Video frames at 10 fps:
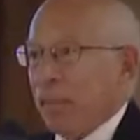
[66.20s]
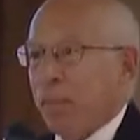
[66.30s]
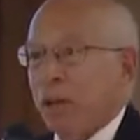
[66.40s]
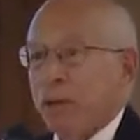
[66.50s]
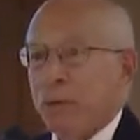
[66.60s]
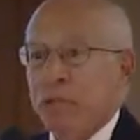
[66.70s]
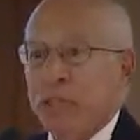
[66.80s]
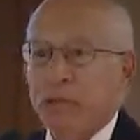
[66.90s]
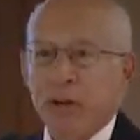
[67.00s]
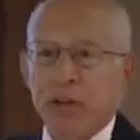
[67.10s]
But the
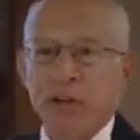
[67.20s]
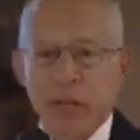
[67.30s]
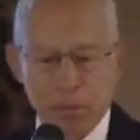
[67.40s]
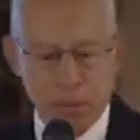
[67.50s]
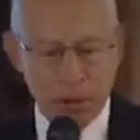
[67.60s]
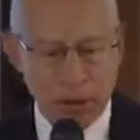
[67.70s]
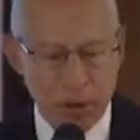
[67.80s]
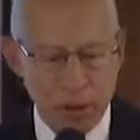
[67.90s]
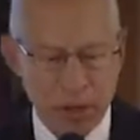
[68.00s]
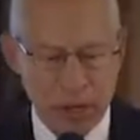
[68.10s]
rest of our team, let me tell
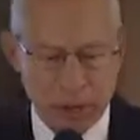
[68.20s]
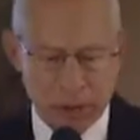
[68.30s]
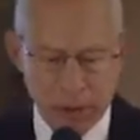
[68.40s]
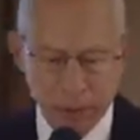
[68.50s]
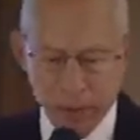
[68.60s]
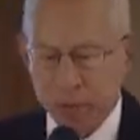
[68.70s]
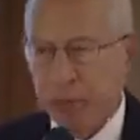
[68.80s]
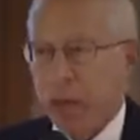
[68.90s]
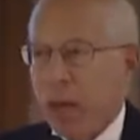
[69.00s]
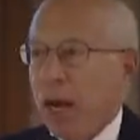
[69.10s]
you who they are.
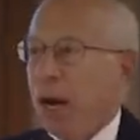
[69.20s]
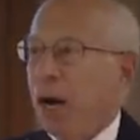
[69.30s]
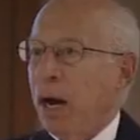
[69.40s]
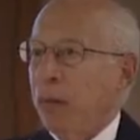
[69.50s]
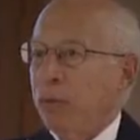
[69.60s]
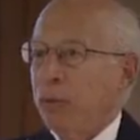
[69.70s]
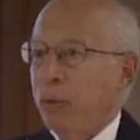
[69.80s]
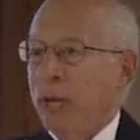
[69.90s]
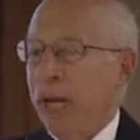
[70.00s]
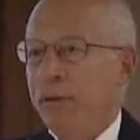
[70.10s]

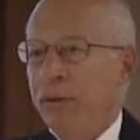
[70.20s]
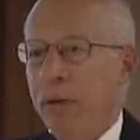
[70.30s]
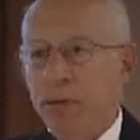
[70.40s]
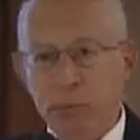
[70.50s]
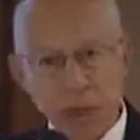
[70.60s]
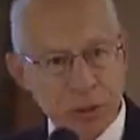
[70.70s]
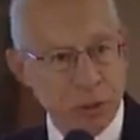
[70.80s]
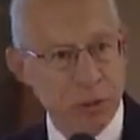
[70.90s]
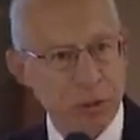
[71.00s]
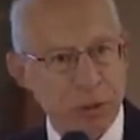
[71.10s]
We have 3
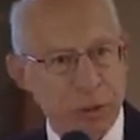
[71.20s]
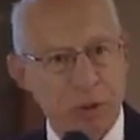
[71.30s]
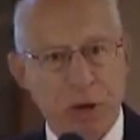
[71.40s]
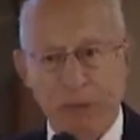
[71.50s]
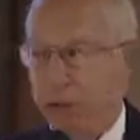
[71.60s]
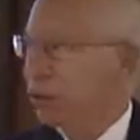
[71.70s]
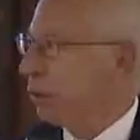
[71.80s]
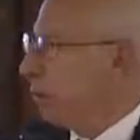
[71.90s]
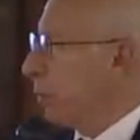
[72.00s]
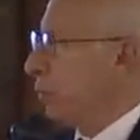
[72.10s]
attorneys in our
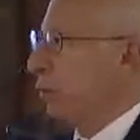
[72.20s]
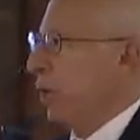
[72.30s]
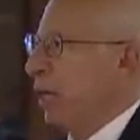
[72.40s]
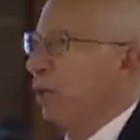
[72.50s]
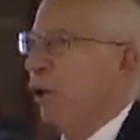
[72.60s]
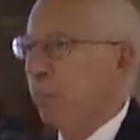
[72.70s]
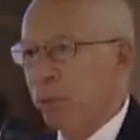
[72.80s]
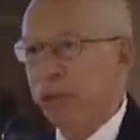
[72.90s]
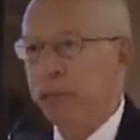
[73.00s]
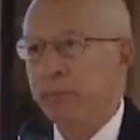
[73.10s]
office. There's Jan
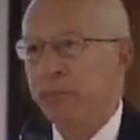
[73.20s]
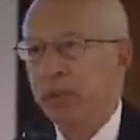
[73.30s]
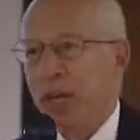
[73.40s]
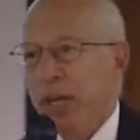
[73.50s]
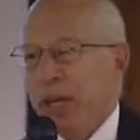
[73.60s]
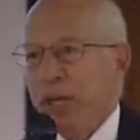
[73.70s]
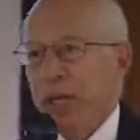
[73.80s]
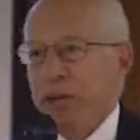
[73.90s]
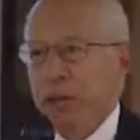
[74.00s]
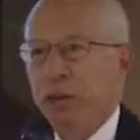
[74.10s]
Copley.
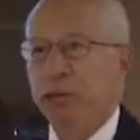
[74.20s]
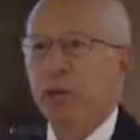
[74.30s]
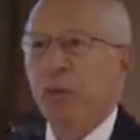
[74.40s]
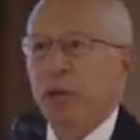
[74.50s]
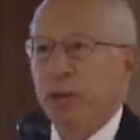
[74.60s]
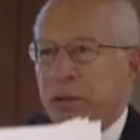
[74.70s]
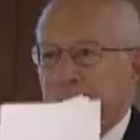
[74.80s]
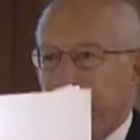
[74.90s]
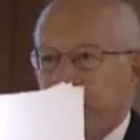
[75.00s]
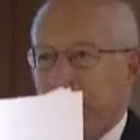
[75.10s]
There's Elsie Wynn,
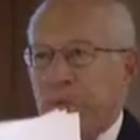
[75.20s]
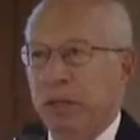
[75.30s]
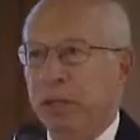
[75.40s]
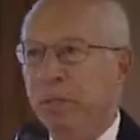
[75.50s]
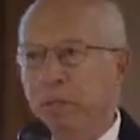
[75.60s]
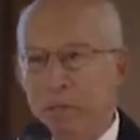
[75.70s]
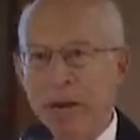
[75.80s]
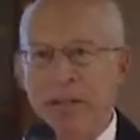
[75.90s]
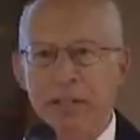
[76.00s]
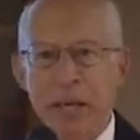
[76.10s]
who is sitting at the
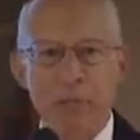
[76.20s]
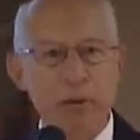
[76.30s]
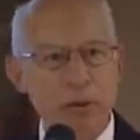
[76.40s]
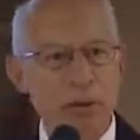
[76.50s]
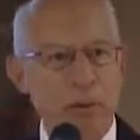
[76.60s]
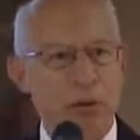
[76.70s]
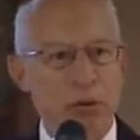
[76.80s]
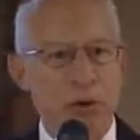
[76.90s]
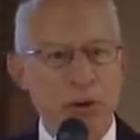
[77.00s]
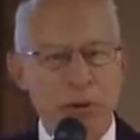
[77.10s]
back table. You probably
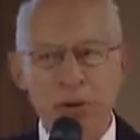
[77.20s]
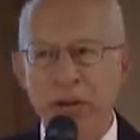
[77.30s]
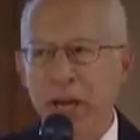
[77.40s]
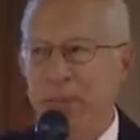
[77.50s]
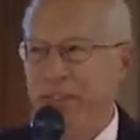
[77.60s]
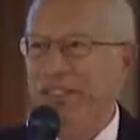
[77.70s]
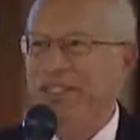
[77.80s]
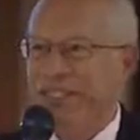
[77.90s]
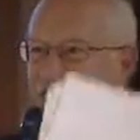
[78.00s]
saw her when you came in.